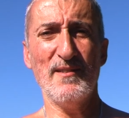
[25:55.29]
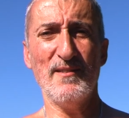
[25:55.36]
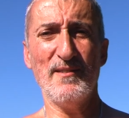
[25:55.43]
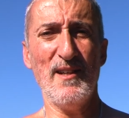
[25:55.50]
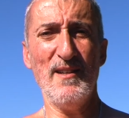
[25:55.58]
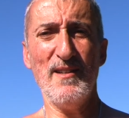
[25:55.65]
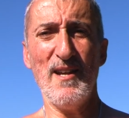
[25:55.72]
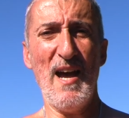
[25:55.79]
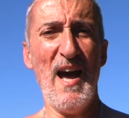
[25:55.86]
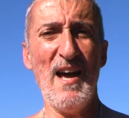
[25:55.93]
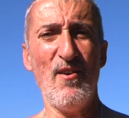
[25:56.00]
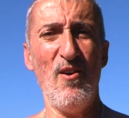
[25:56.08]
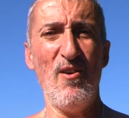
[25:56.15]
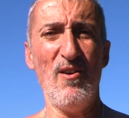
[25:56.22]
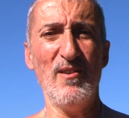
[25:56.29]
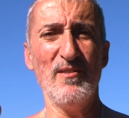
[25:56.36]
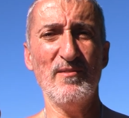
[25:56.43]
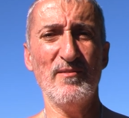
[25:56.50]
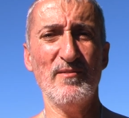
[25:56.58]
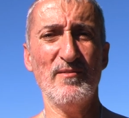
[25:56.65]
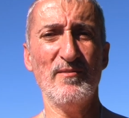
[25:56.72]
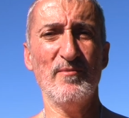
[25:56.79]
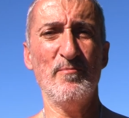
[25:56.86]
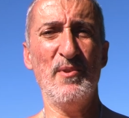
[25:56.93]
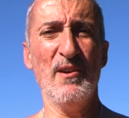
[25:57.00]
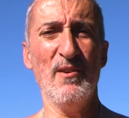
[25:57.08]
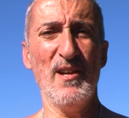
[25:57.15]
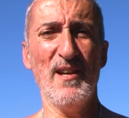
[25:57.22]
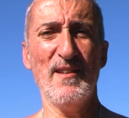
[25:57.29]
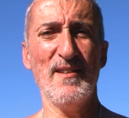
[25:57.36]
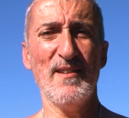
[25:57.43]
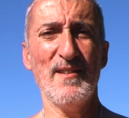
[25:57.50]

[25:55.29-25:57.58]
Okay? At all. Period.